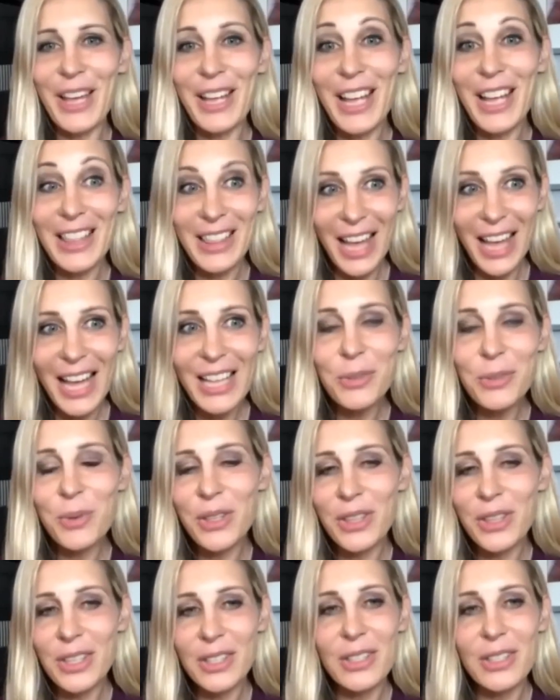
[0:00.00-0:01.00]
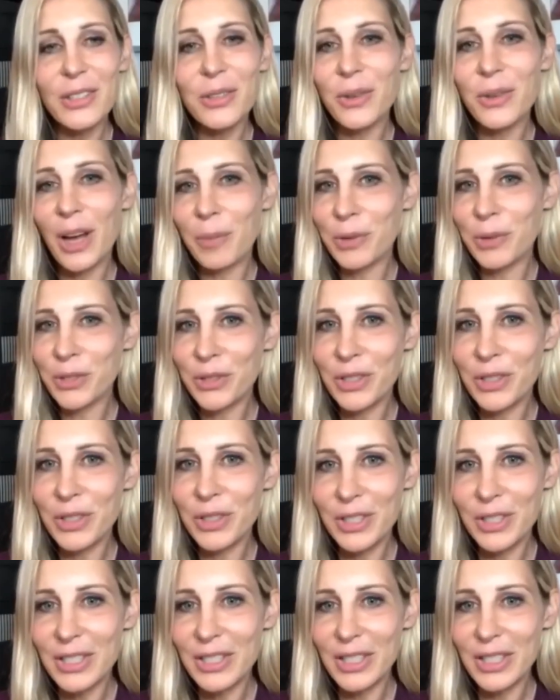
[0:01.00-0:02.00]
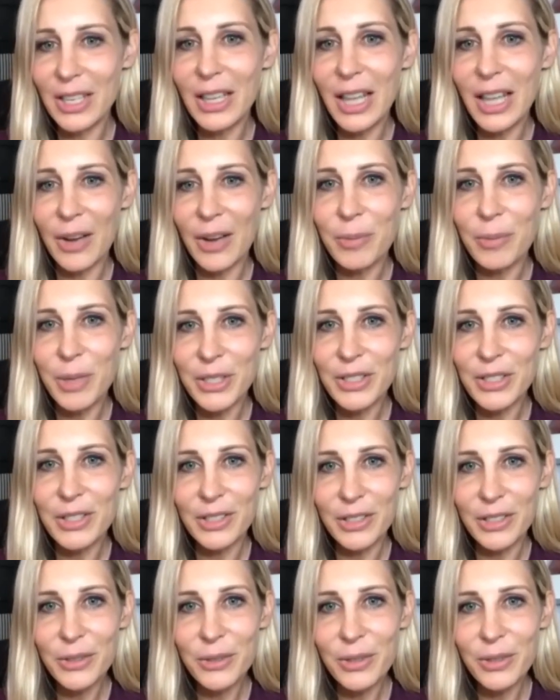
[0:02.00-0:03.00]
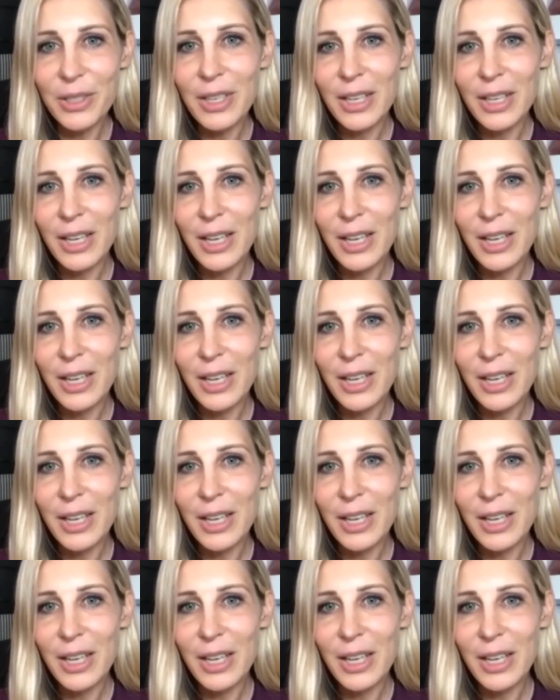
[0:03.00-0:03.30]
And that's what this new opportunity is allowing me to do.